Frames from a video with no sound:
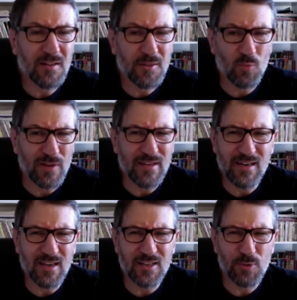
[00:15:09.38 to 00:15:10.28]
One lady
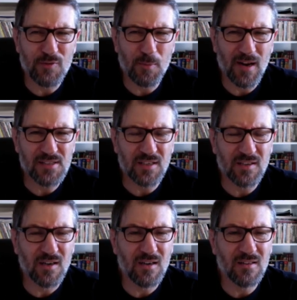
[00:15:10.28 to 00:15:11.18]
got 3 for passing
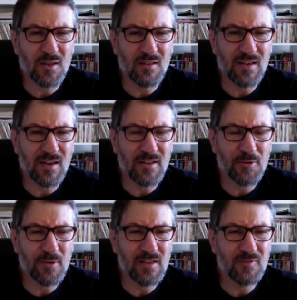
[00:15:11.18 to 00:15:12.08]
guard. The other lady got
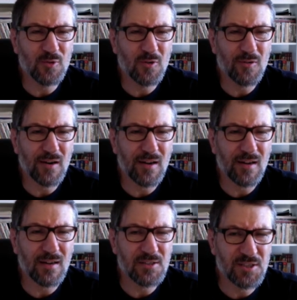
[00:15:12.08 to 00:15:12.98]
3 for
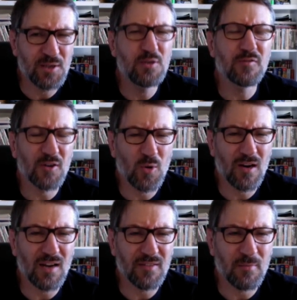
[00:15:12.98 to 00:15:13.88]
2 for going
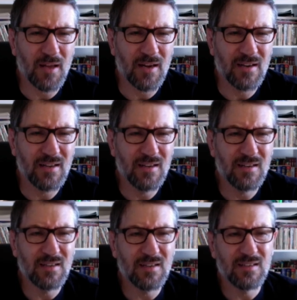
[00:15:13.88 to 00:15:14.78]
off the mat.
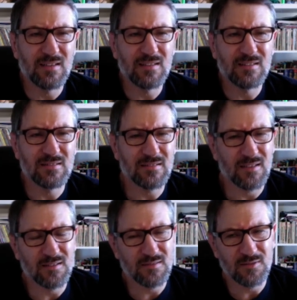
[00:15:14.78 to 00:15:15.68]

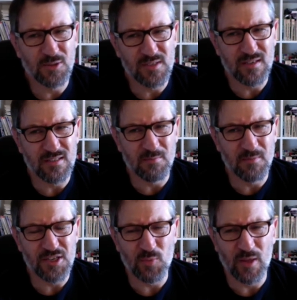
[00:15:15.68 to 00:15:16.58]
You know, she was in a
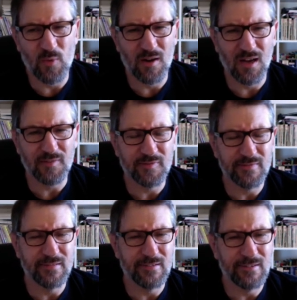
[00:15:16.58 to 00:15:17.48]
submission when they went off.
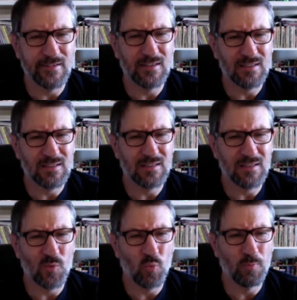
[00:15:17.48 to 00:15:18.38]

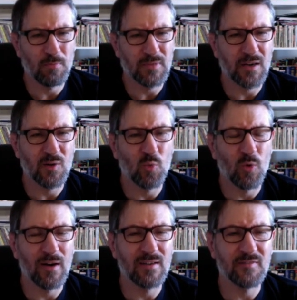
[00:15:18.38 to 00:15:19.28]
And, you know,
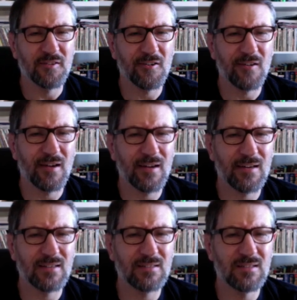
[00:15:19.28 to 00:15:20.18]
1 for
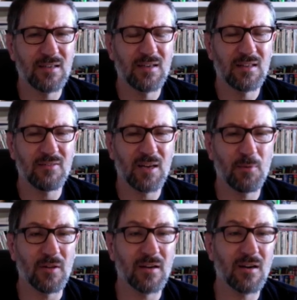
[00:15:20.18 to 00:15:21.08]
the lady
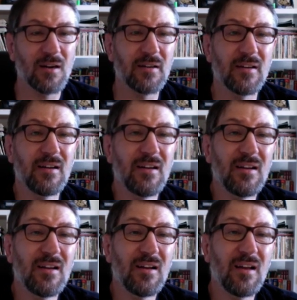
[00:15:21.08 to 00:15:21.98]
pulling guard.
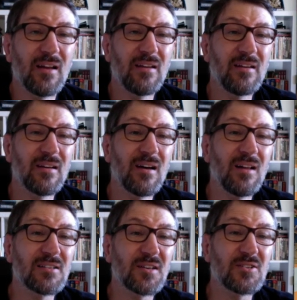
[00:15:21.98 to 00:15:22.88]
And
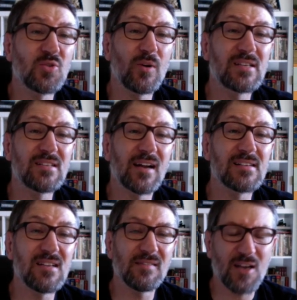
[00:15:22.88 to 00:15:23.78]
looks like there's 20
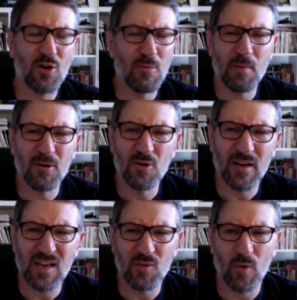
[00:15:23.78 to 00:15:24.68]
seconds left. I don't remember who I
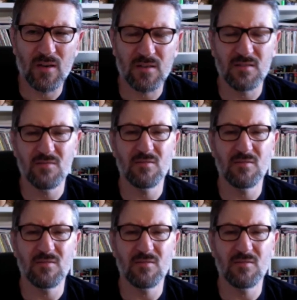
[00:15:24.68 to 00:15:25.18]
gave the win to.